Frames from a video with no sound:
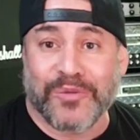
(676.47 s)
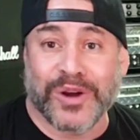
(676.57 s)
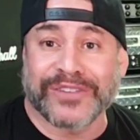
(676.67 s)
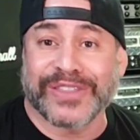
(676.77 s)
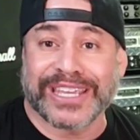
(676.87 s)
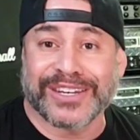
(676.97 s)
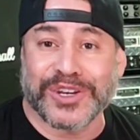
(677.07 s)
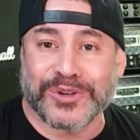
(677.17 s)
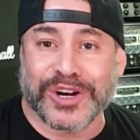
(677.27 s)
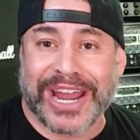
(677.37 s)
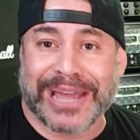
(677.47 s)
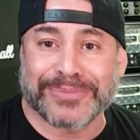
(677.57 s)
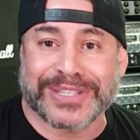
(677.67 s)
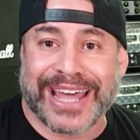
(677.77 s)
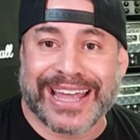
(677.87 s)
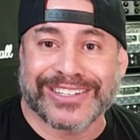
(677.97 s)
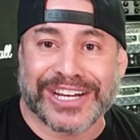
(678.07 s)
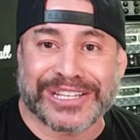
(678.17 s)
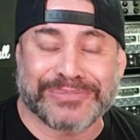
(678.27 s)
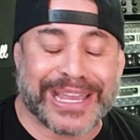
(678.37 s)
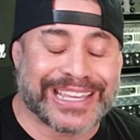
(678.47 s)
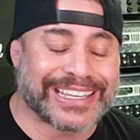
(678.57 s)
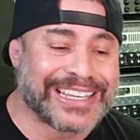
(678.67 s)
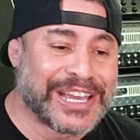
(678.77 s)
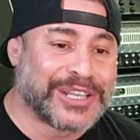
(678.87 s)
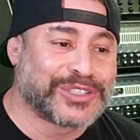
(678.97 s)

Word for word: one of the newer amps that Doug is making.